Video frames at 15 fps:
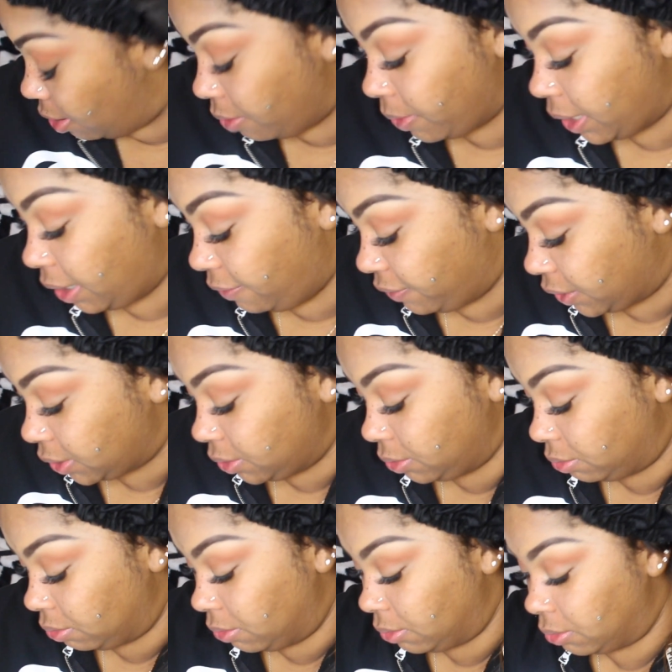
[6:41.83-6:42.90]
or whatever,
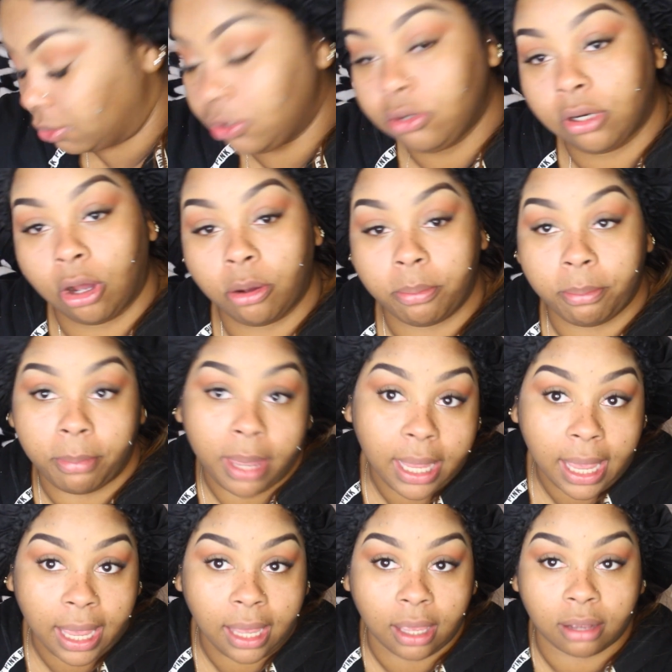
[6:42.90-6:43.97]
you know, may
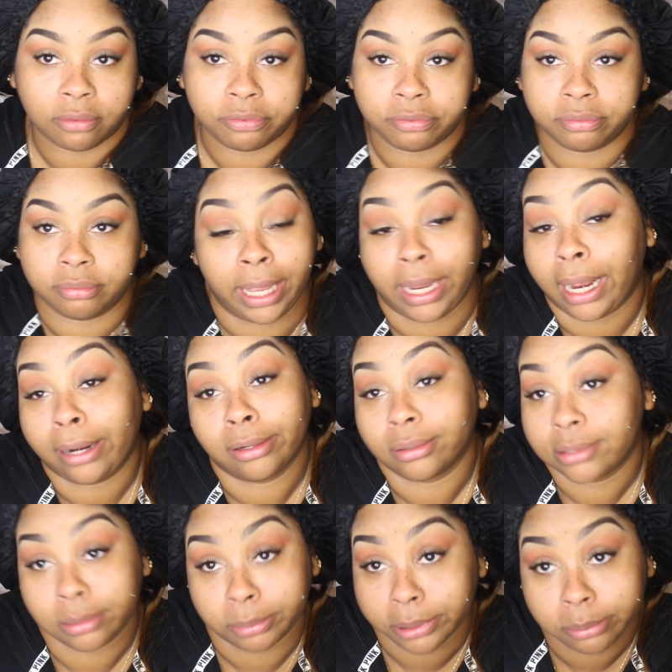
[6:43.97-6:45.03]
have. Hey, I know
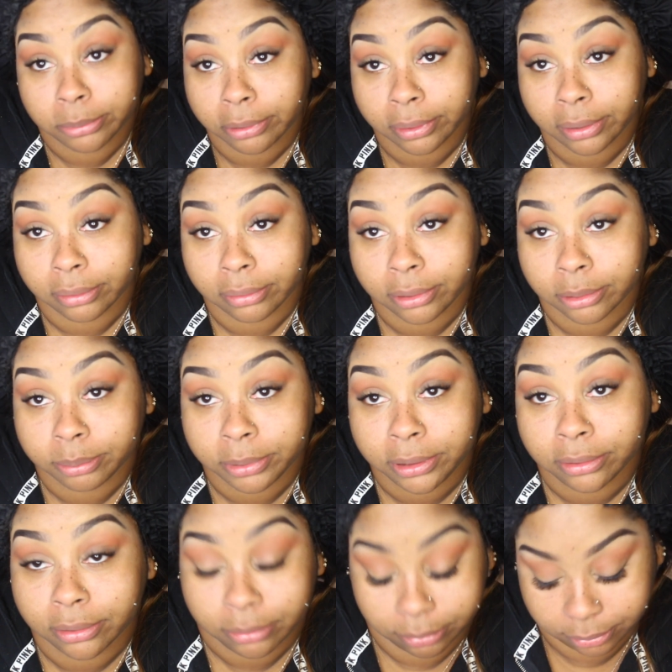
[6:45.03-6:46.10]
some of them don't have no real
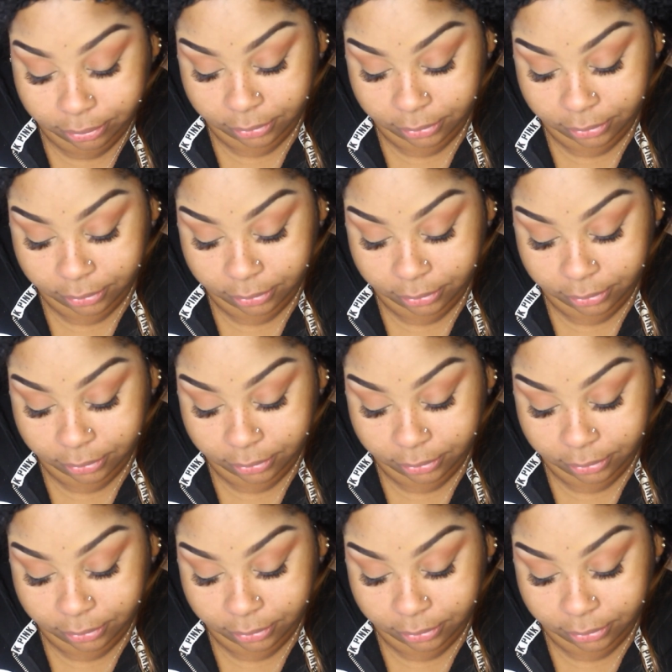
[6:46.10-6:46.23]
people.